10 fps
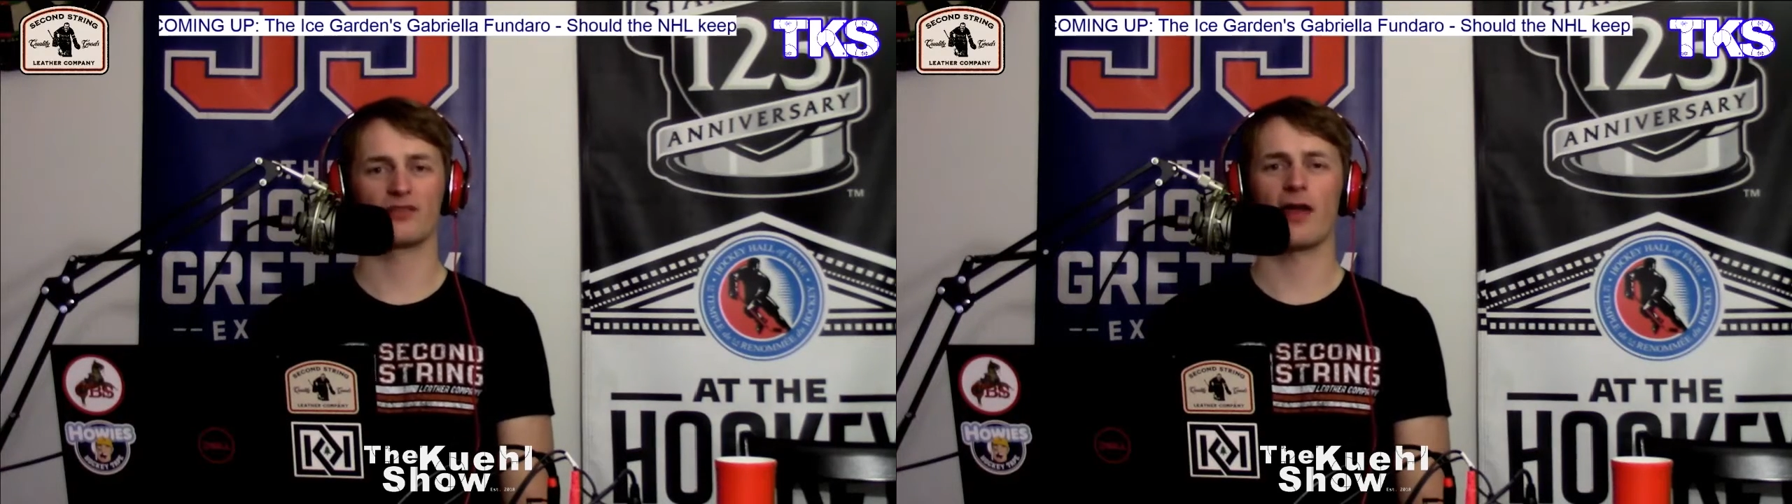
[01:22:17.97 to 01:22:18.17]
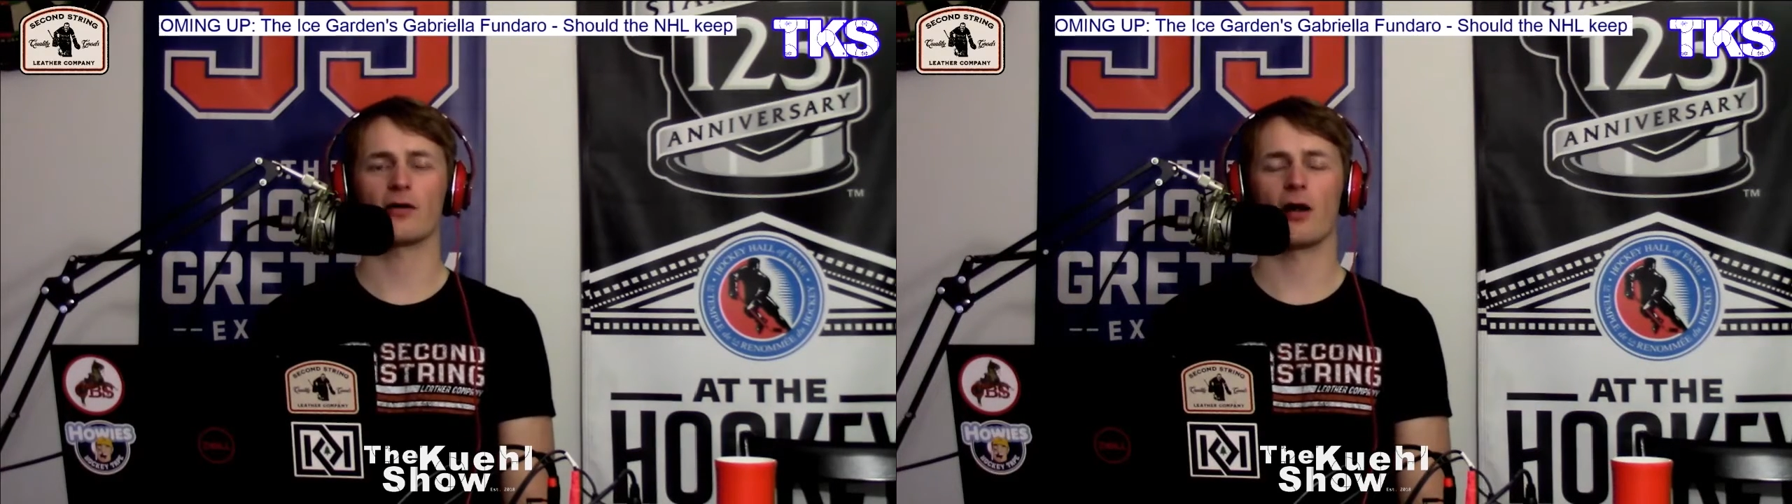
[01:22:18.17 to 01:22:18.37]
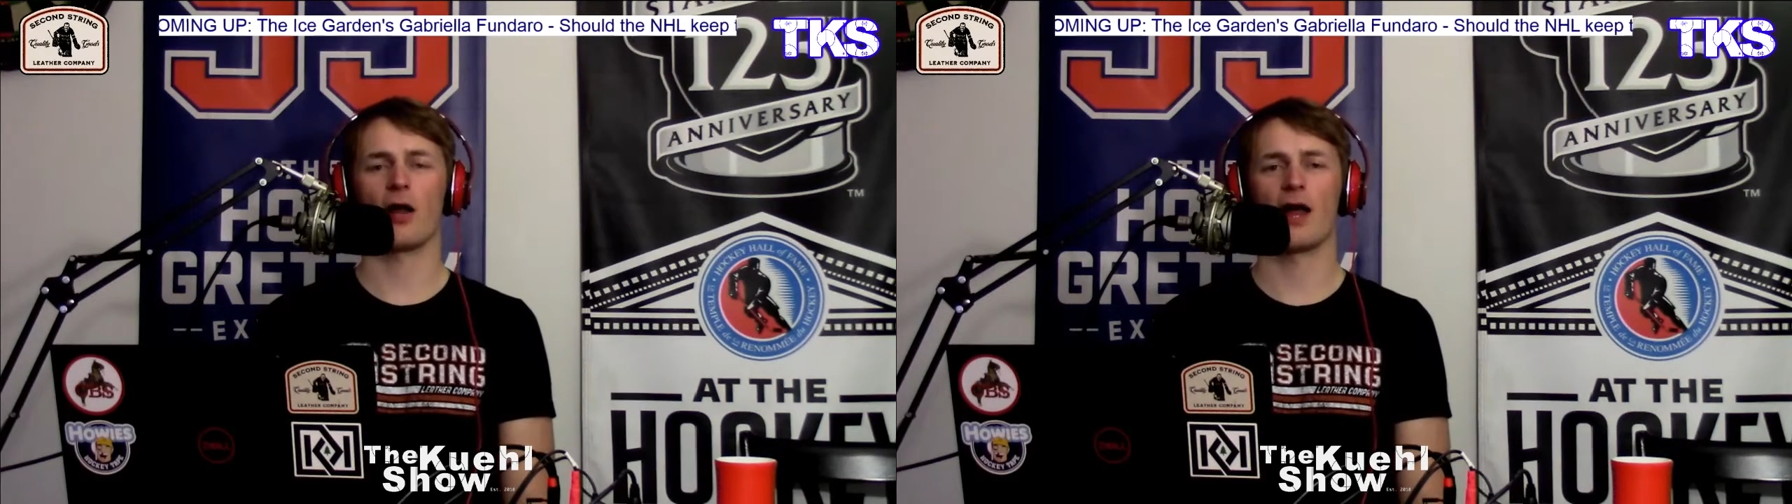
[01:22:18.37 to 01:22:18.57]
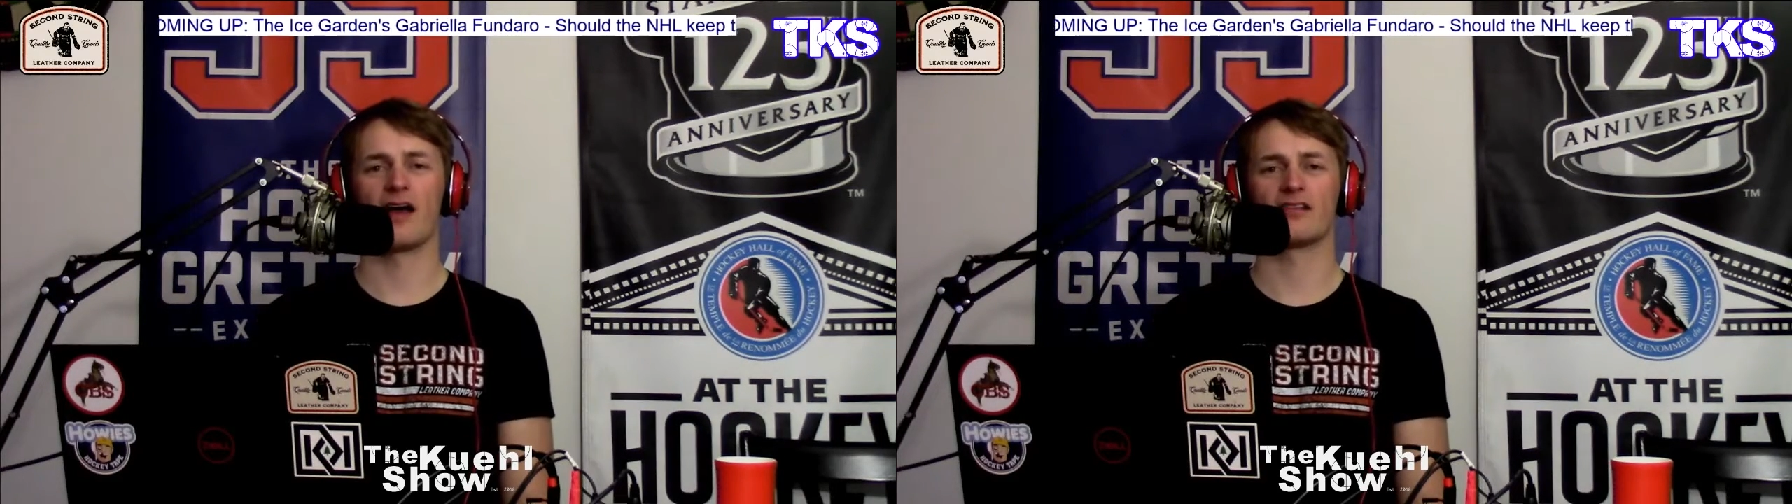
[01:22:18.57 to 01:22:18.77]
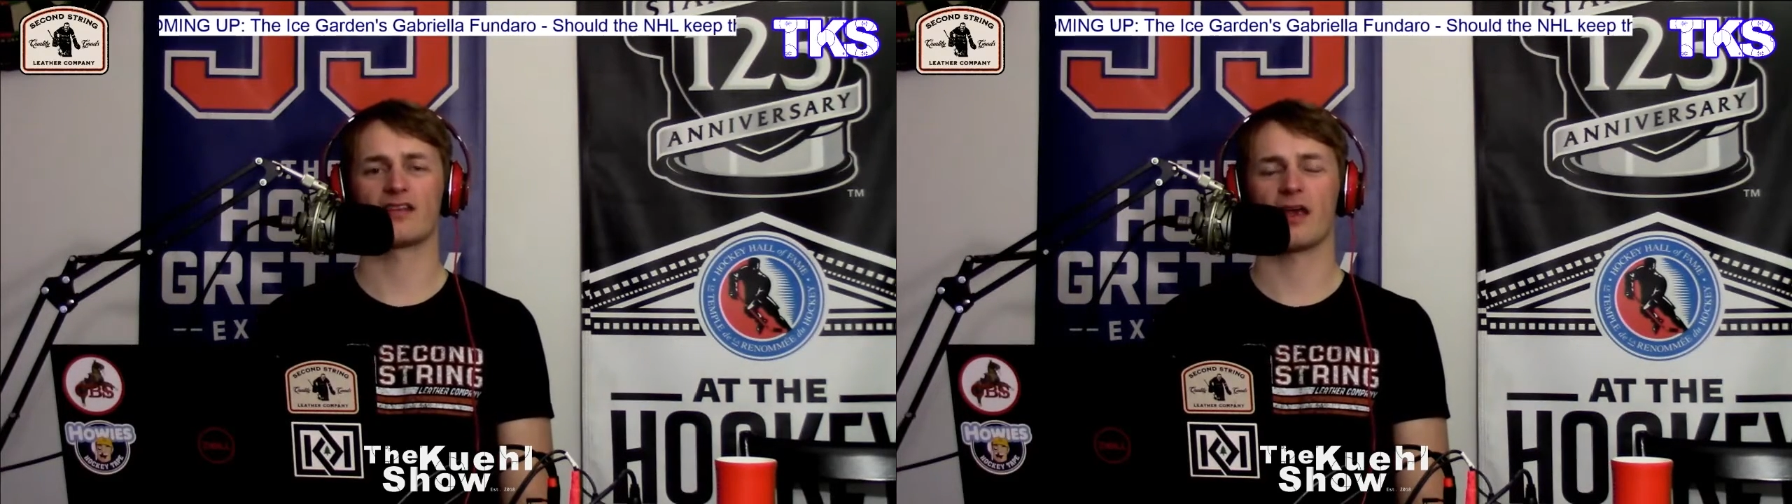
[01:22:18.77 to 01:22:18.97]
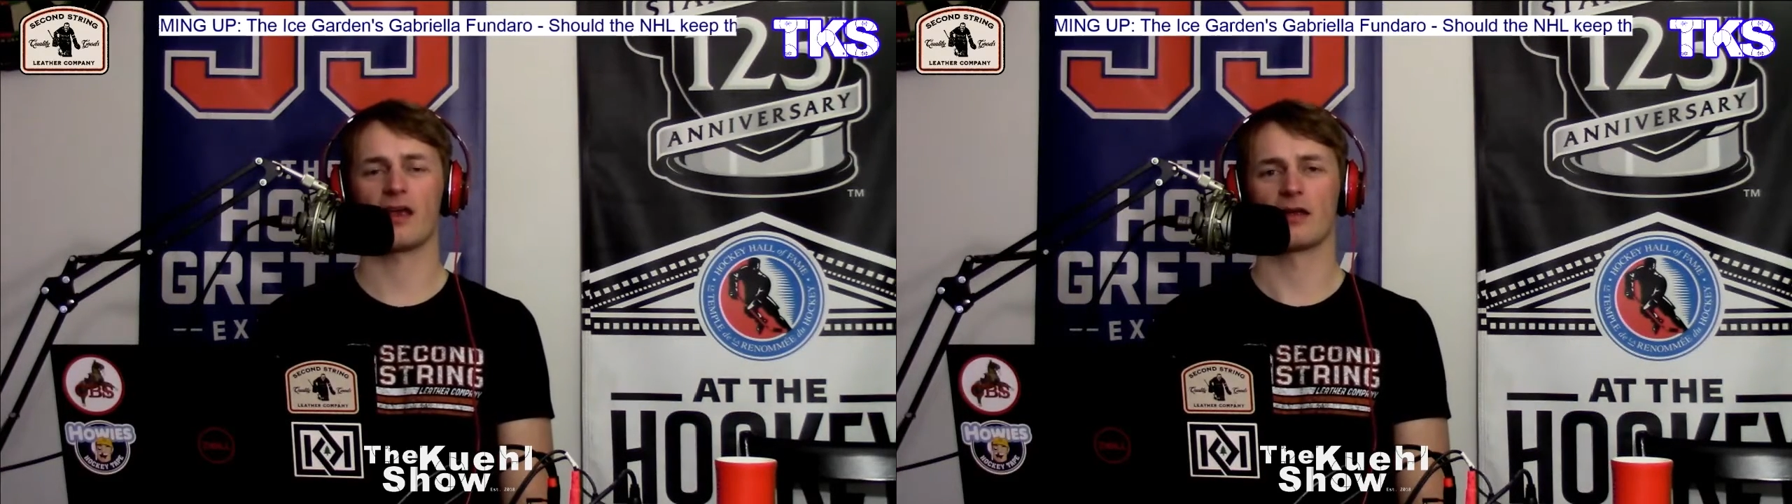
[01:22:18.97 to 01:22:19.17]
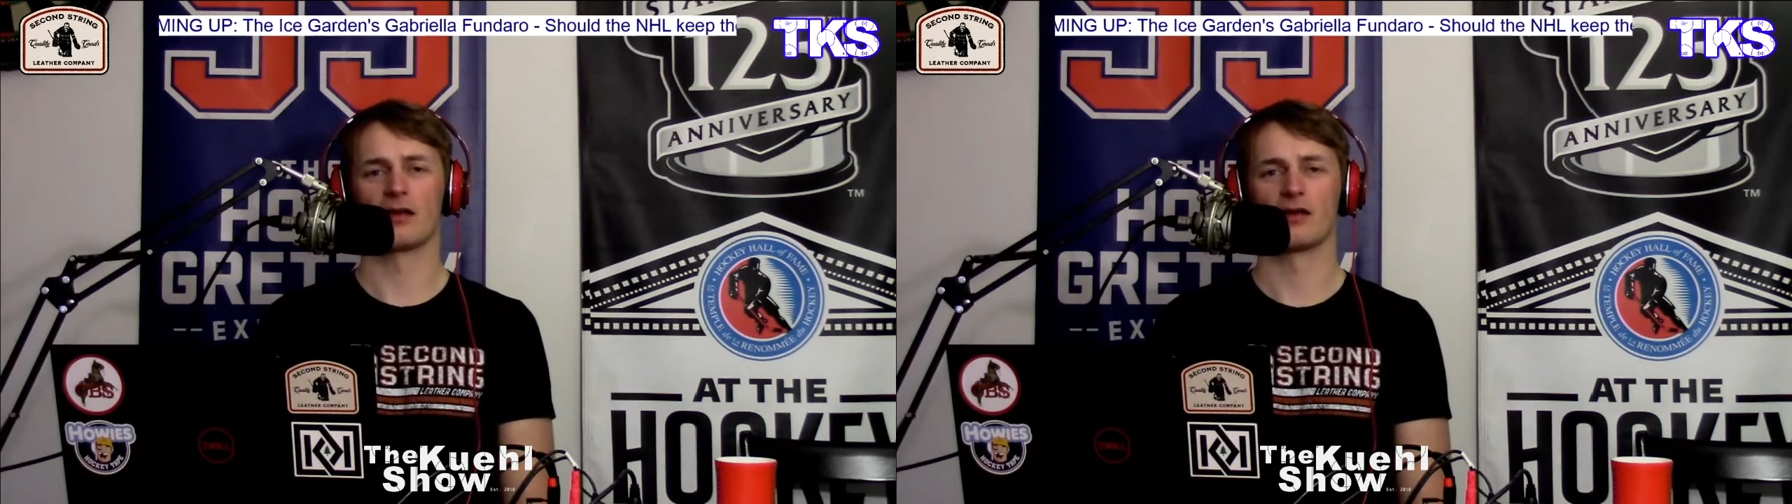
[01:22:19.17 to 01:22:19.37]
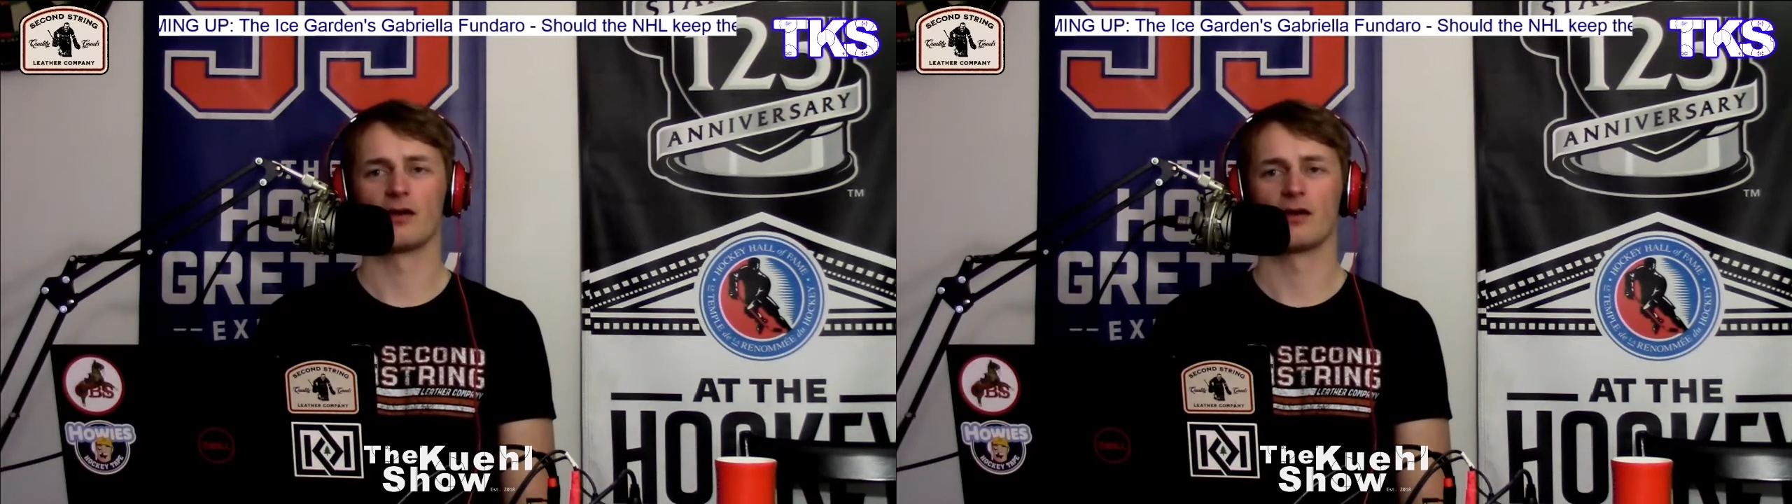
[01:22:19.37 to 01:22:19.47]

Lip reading: Taylor Hall has a